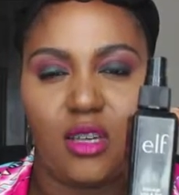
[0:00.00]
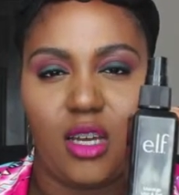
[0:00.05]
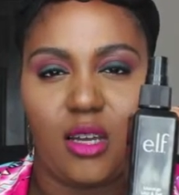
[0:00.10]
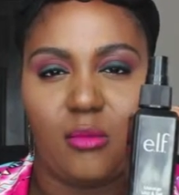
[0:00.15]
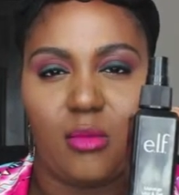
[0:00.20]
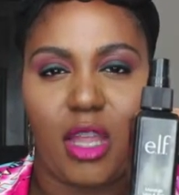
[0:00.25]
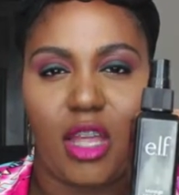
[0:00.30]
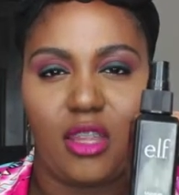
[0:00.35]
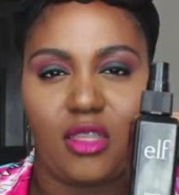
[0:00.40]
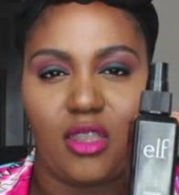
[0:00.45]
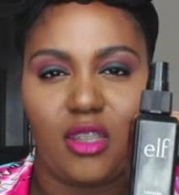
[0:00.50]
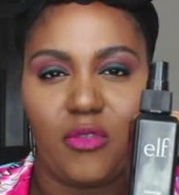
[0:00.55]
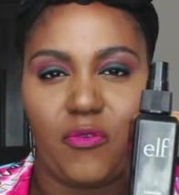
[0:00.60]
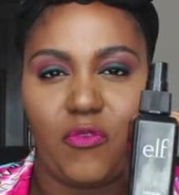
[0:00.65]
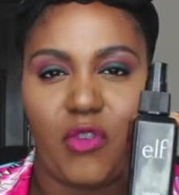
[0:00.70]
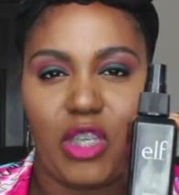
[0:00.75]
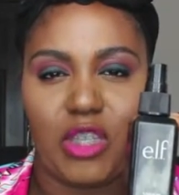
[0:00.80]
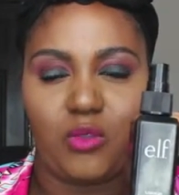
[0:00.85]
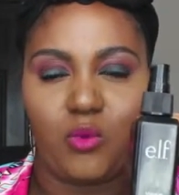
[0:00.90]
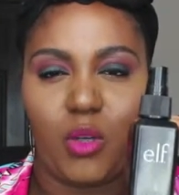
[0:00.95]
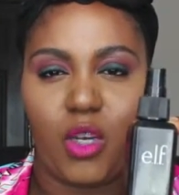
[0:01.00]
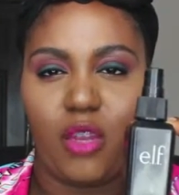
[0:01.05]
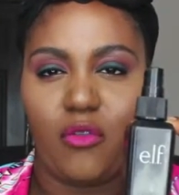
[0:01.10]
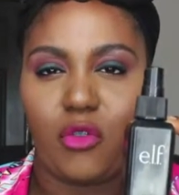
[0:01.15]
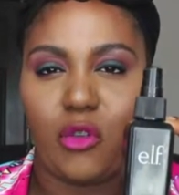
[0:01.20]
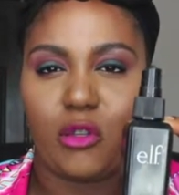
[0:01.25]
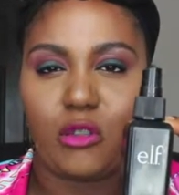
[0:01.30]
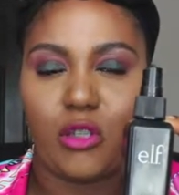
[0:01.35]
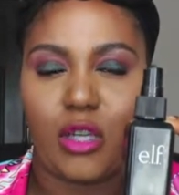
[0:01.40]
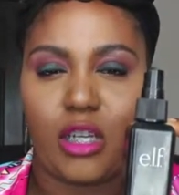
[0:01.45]
like to fix
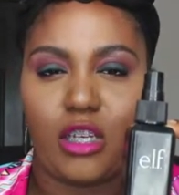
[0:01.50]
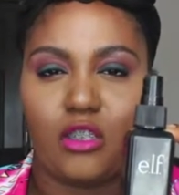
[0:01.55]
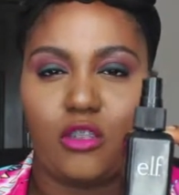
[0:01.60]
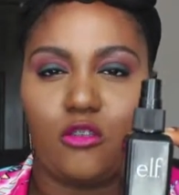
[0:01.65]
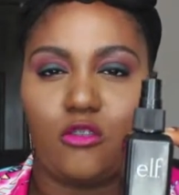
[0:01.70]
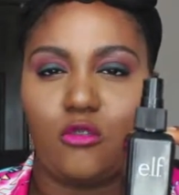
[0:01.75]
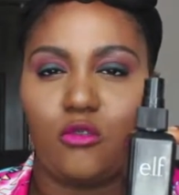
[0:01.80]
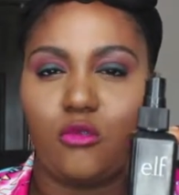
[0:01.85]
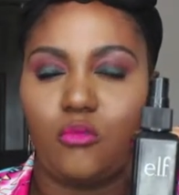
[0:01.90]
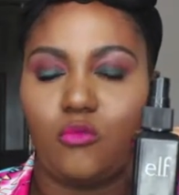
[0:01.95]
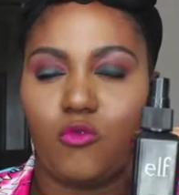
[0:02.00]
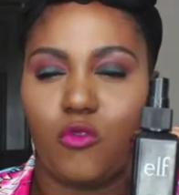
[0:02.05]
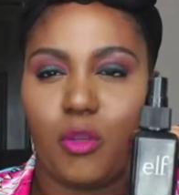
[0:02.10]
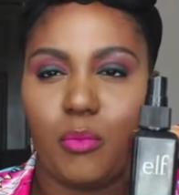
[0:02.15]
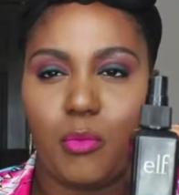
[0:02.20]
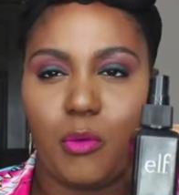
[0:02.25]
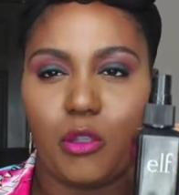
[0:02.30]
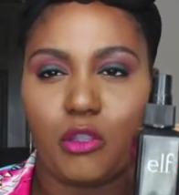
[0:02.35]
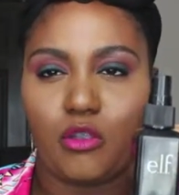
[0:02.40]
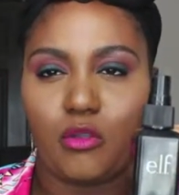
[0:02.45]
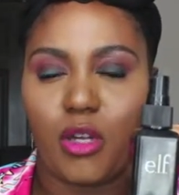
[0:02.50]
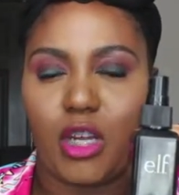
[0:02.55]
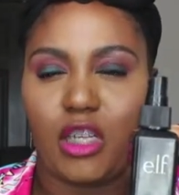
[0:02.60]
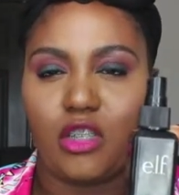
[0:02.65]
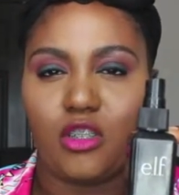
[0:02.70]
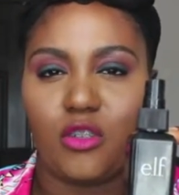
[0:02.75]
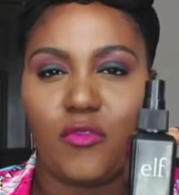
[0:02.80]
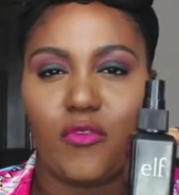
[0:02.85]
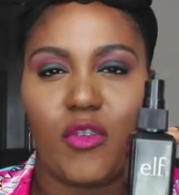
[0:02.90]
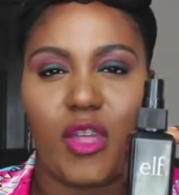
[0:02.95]
whatever you're trying to do,
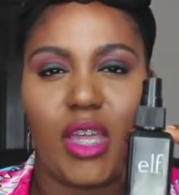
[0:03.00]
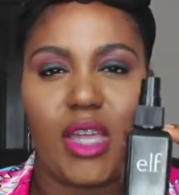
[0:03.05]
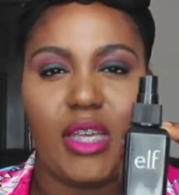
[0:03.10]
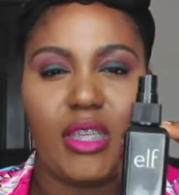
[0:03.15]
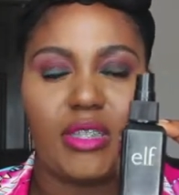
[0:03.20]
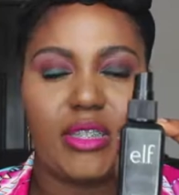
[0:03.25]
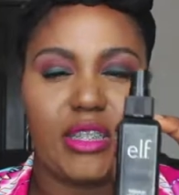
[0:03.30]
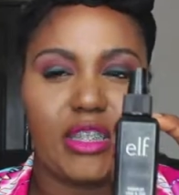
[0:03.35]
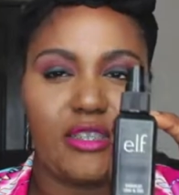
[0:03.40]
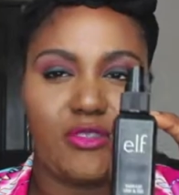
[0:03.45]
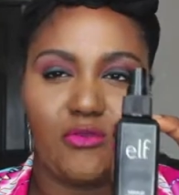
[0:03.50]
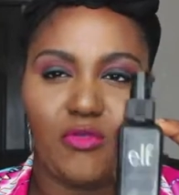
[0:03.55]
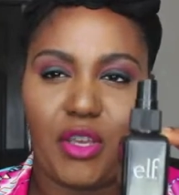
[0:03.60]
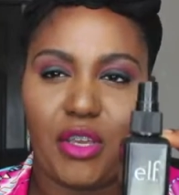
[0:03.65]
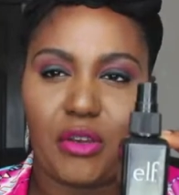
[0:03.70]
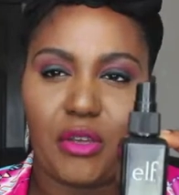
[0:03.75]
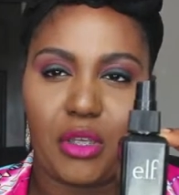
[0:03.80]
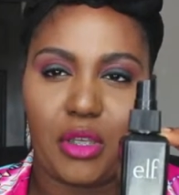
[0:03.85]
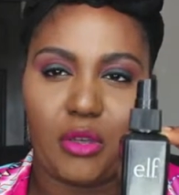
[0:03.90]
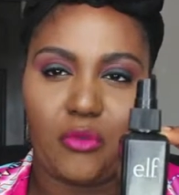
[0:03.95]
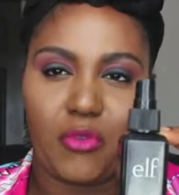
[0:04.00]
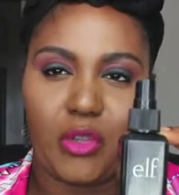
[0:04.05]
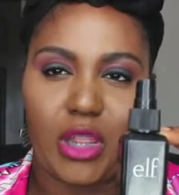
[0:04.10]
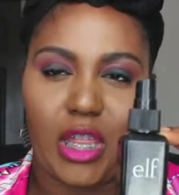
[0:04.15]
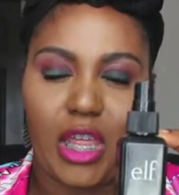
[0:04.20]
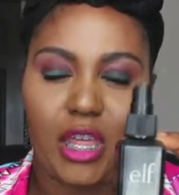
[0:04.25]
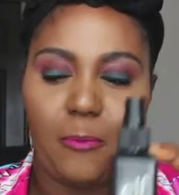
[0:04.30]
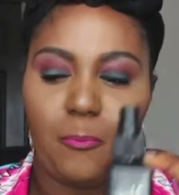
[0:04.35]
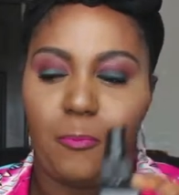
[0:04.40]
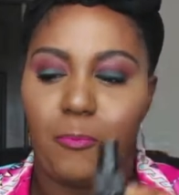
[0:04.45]
re-moisturize your face. It's very good for
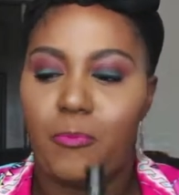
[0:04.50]
that.